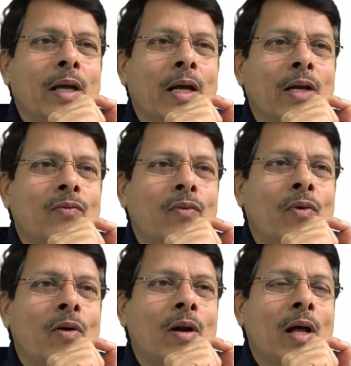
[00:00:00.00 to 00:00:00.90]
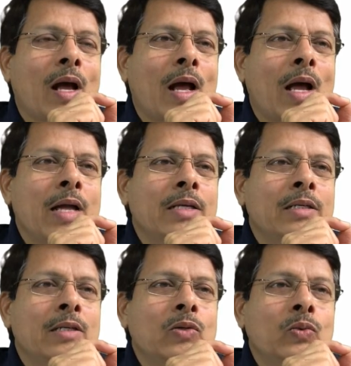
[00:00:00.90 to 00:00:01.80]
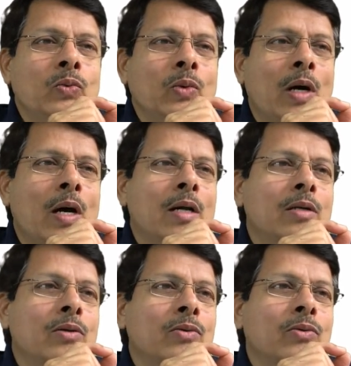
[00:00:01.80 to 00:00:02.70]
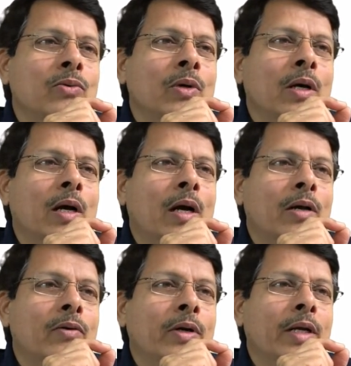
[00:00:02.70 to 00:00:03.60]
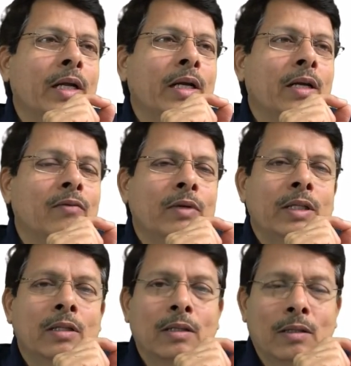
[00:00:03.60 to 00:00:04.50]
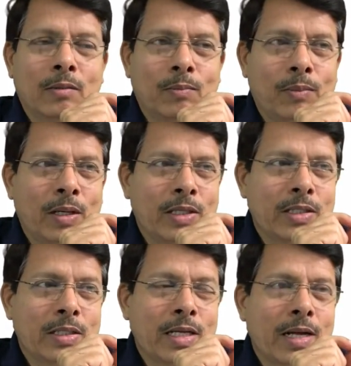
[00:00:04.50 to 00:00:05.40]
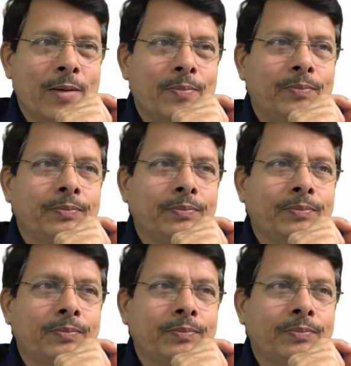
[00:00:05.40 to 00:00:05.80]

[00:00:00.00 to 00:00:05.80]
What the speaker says: and for I2 R2 I have taken with plus sign.